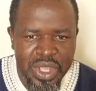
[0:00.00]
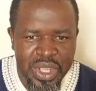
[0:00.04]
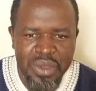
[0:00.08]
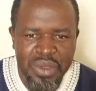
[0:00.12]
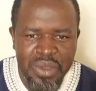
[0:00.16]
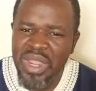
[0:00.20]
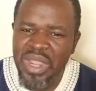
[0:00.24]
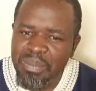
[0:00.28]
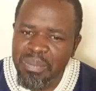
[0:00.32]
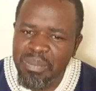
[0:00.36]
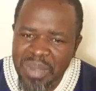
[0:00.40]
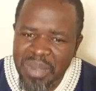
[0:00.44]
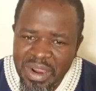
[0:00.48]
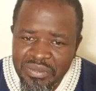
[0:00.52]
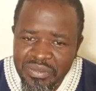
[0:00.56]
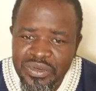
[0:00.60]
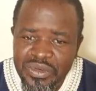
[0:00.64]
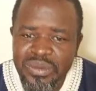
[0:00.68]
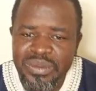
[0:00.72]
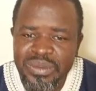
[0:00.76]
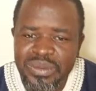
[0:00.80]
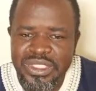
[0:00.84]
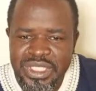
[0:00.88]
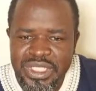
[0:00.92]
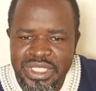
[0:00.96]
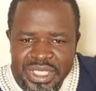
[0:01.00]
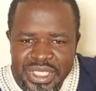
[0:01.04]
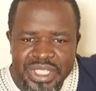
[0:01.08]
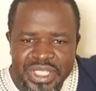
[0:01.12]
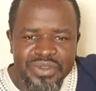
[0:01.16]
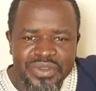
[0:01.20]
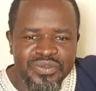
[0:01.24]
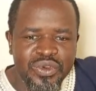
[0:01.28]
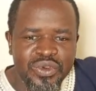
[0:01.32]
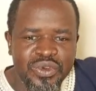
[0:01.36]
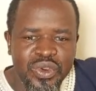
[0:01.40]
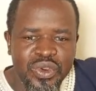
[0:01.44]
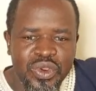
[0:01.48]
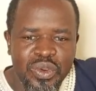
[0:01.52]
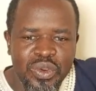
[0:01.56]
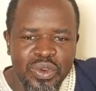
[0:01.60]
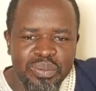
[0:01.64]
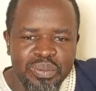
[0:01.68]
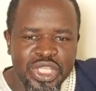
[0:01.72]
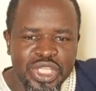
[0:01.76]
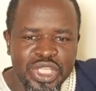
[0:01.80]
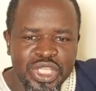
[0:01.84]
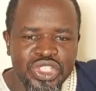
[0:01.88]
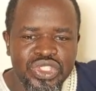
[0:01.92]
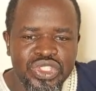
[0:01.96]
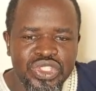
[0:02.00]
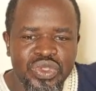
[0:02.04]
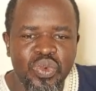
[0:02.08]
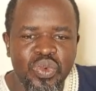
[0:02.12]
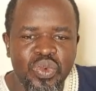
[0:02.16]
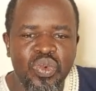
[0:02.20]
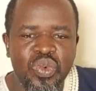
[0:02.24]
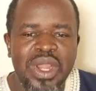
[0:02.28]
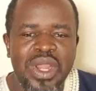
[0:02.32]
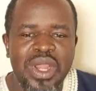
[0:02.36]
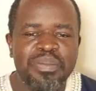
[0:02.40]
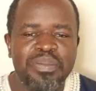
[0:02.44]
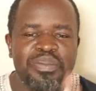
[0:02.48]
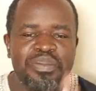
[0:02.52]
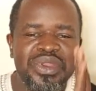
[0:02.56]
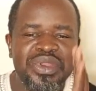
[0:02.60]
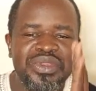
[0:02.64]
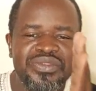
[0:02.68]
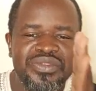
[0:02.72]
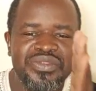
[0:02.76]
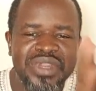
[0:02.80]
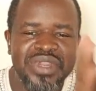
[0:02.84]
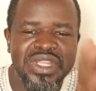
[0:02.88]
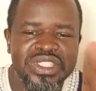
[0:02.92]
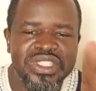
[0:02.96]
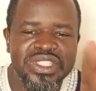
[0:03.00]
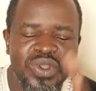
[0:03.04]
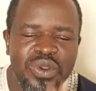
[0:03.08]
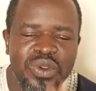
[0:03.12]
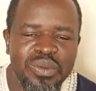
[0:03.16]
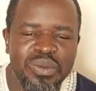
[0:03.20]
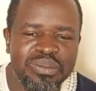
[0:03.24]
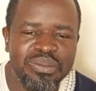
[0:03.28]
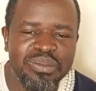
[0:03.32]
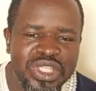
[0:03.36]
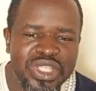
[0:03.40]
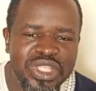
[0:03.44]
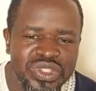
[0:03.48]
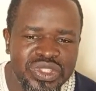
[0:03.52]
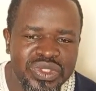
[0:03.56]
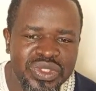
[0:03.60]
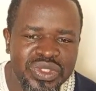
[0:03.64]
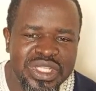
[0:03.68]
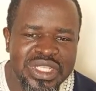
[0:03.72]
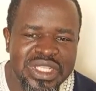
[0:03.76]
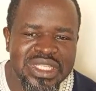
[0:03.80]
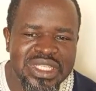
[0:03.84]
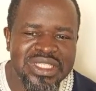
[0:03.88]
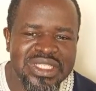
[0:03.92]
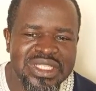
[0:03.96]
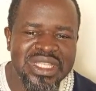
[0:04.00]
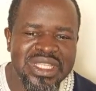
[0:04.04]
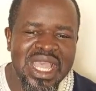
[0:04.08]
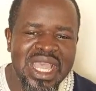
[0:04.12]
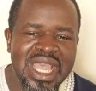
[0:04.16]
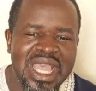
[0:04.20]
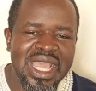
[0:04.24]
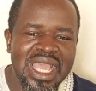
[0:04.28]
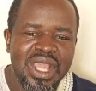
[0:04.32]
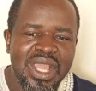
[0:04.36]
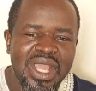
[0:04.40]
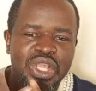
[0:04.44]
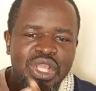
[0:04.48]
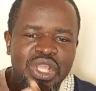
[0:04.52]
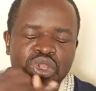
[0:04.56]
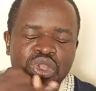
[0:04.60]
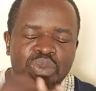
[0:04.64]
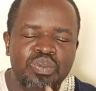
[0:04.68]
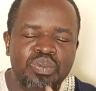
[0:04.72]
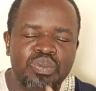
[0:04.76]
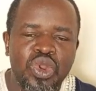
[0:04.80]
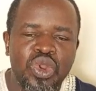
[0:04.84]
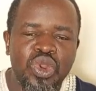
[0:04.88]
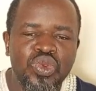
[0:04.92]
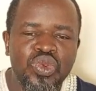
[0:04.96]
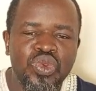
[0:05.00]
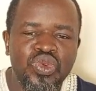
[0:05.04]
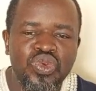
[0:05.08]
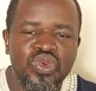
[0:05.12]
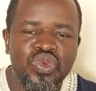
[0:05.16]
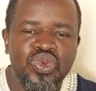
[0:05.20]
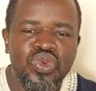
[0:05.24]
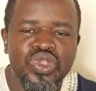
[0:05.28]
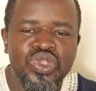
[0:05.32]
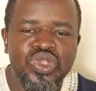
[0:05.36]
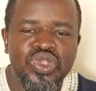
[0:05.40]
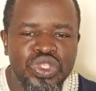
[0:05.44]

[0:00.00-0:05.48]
But apart from screening for complication, what prevents complication is the blood glucose